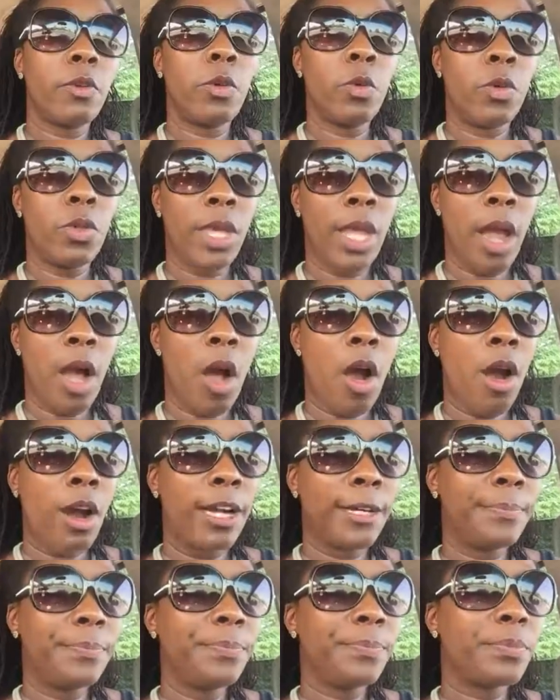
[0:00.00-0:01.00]
who they
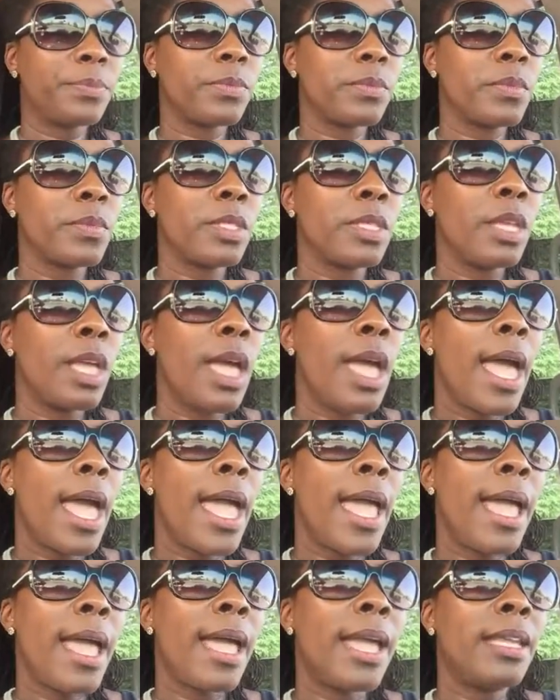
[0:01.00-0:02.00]
are
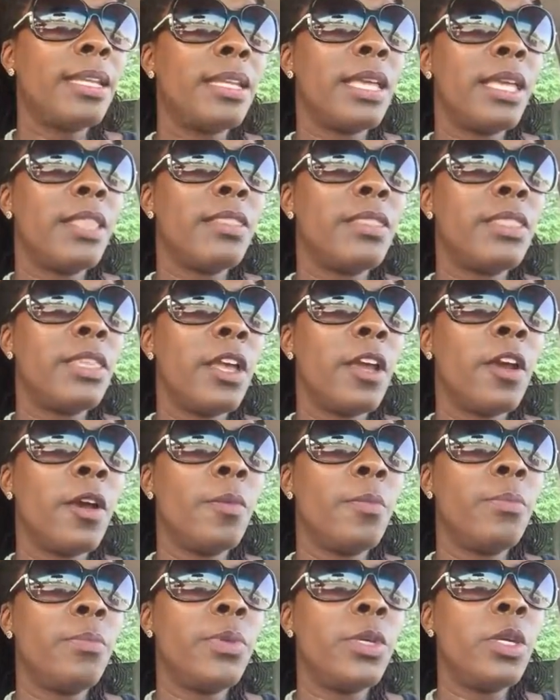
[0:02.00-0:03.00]
and their
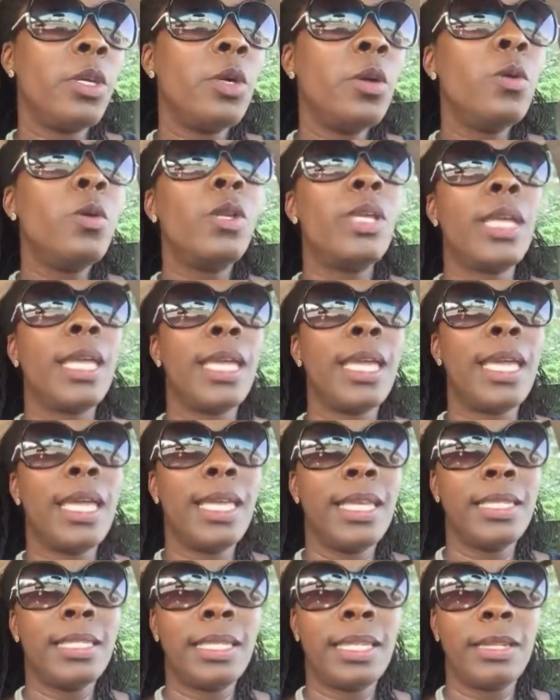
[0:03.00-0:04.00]
beauty
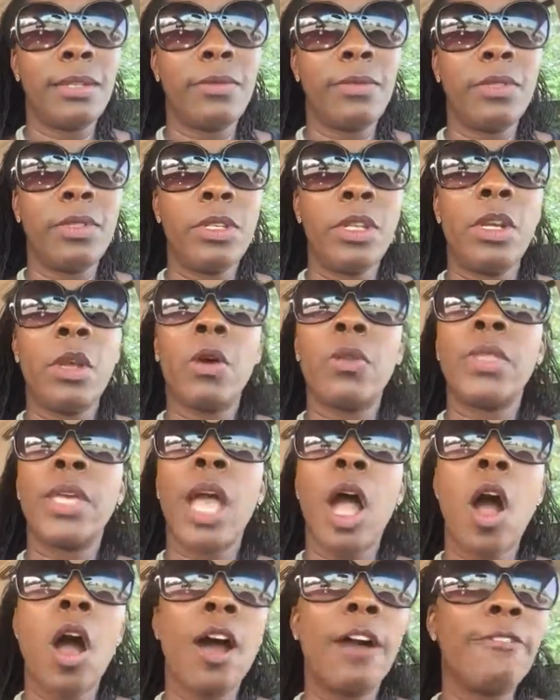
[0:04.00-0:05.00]
isn't, you know, they
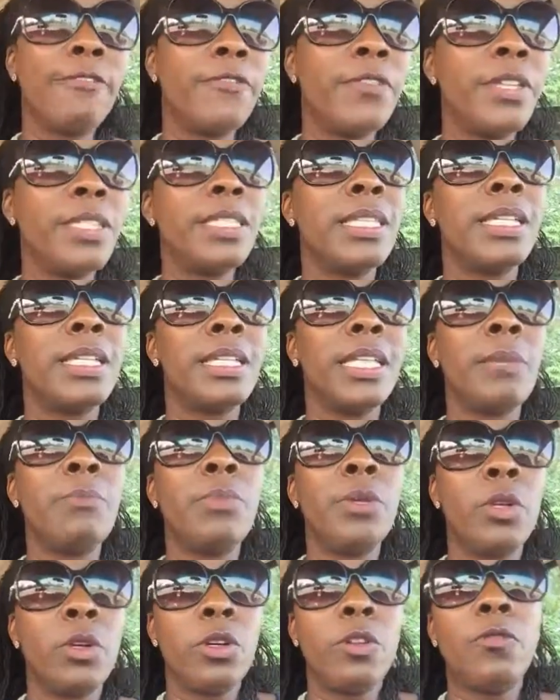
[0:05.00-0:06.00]
are physically
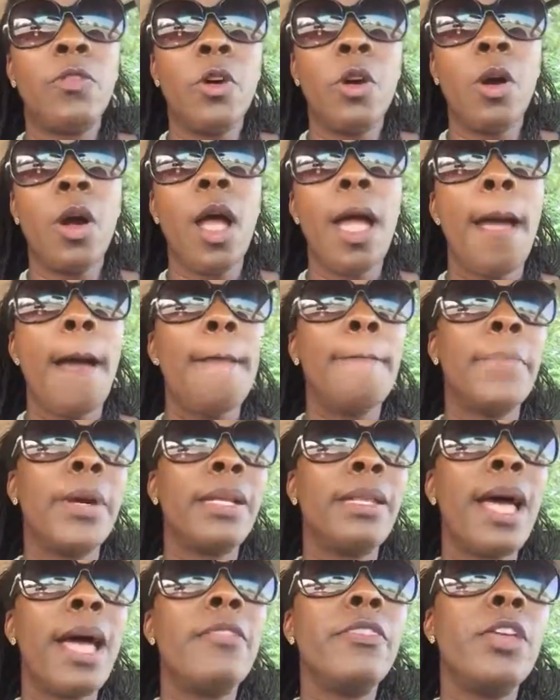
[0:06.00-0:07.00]
beautiful,
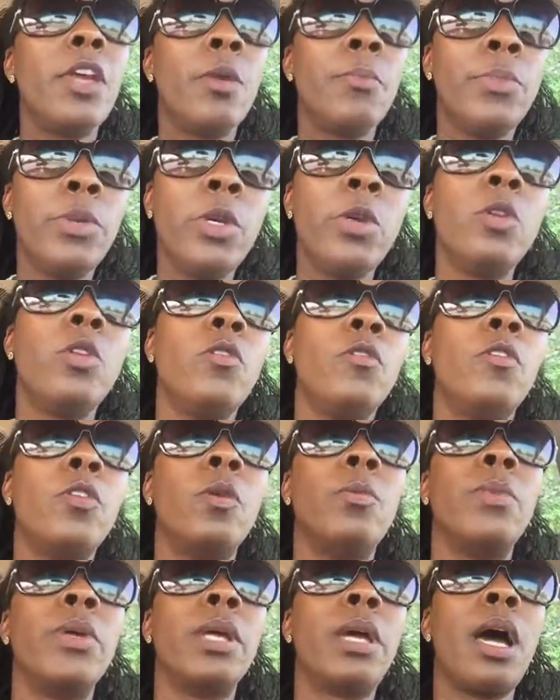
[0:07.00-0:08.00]
but they're
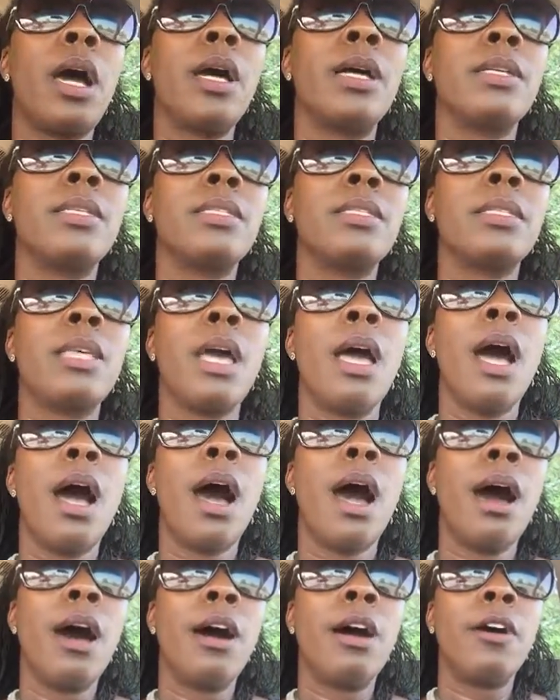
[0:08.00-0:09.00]
beautiful because
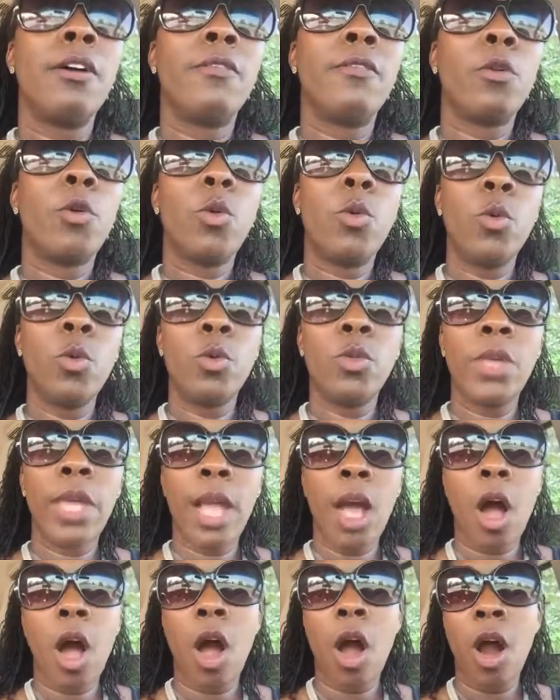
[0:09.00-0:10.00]
of who
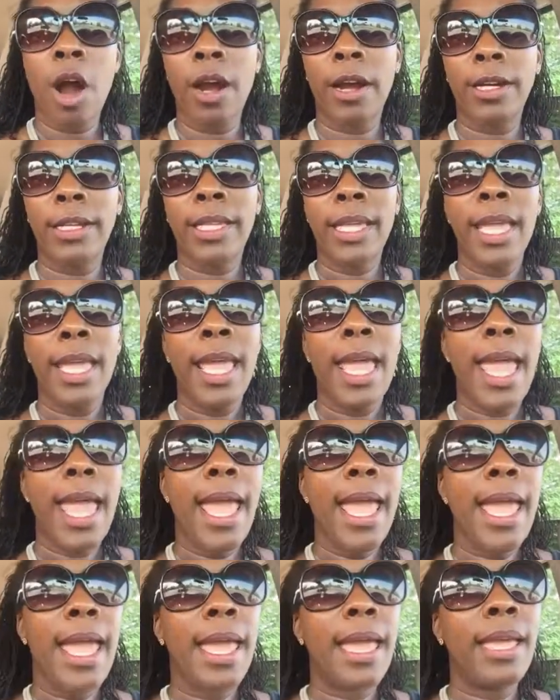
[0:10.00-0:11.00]
they are
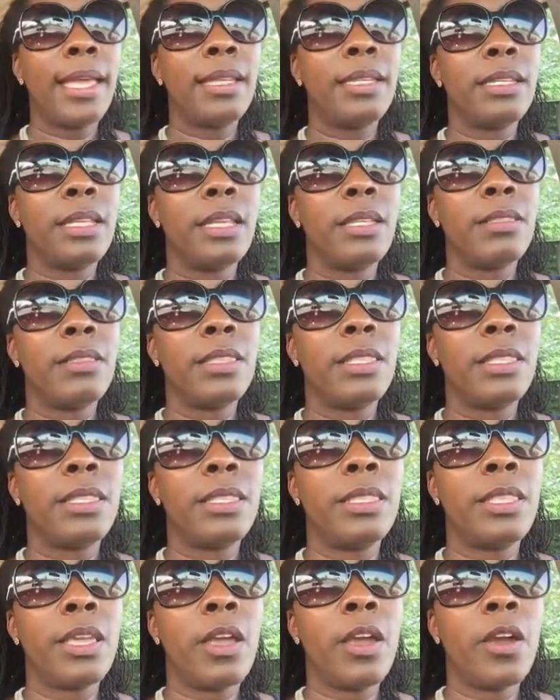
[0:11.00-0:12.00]
and
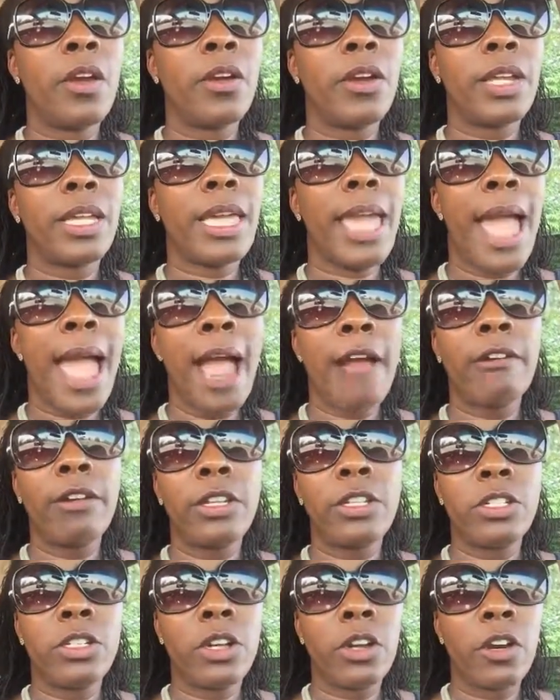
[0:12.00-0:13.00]
their
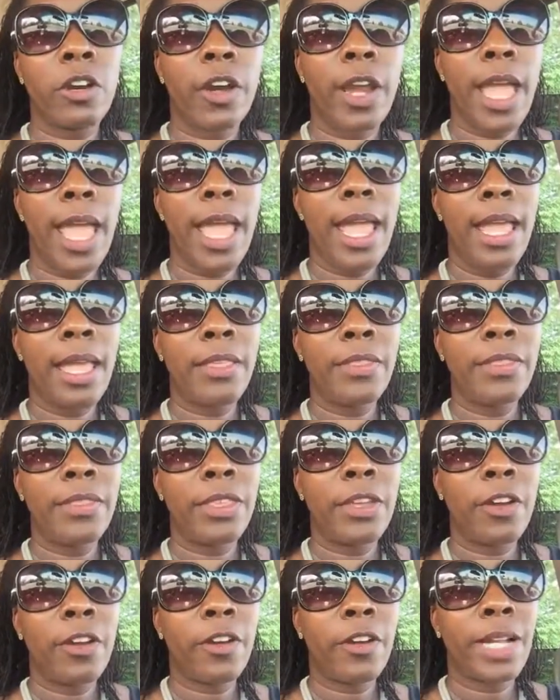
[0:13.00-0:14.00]
character and
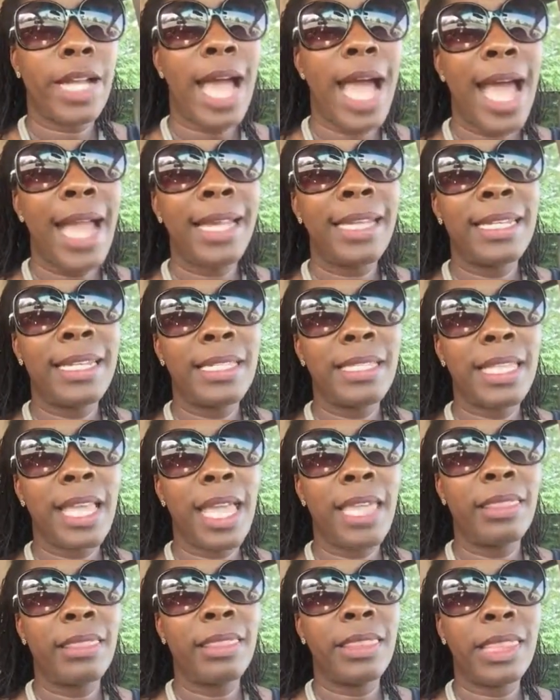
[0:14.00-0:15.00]
their kindness
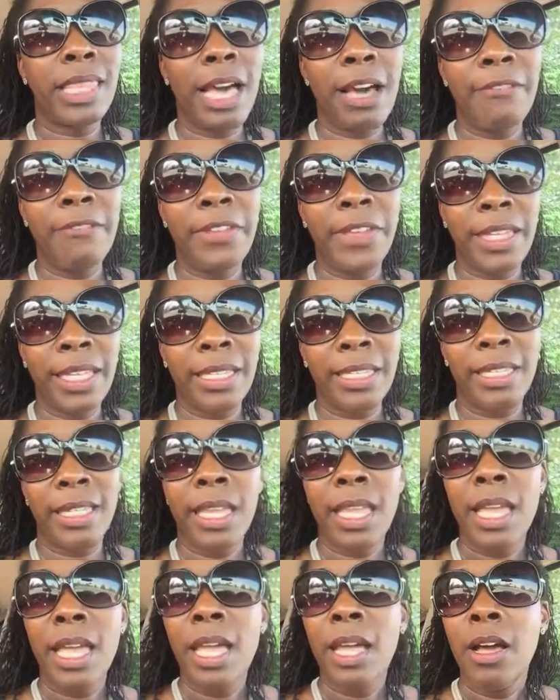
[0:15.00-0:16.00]
and loving
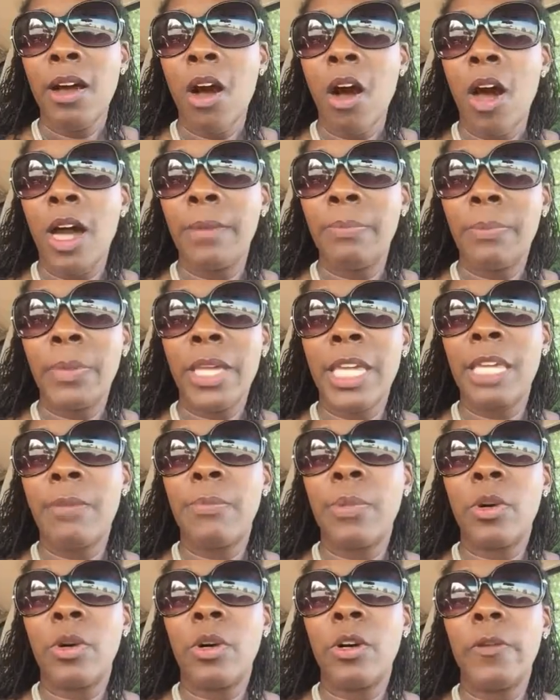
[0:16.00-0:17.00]
on
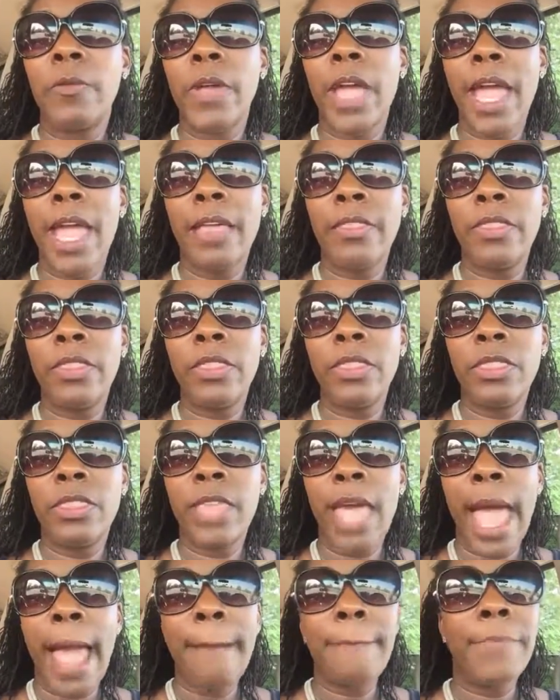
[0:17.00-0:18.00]
people. And
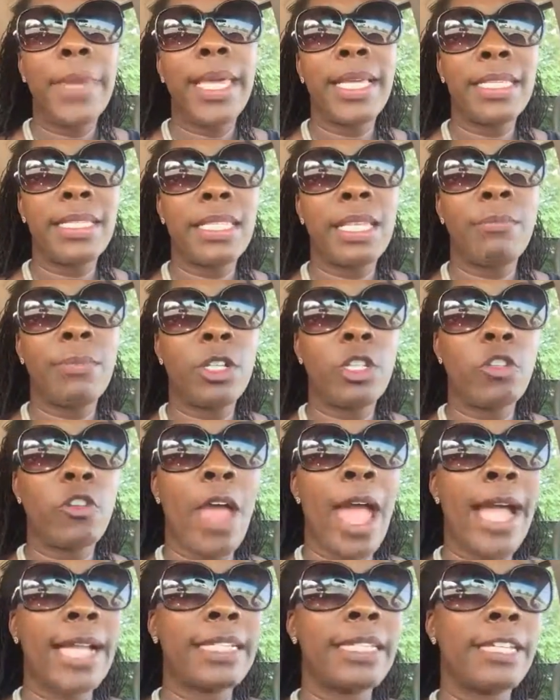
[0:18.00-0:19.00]
that makes them
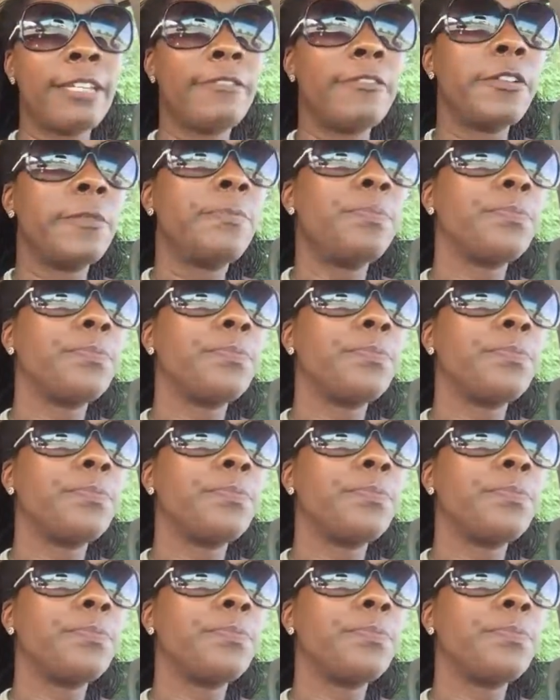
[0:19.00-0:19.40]
attractive.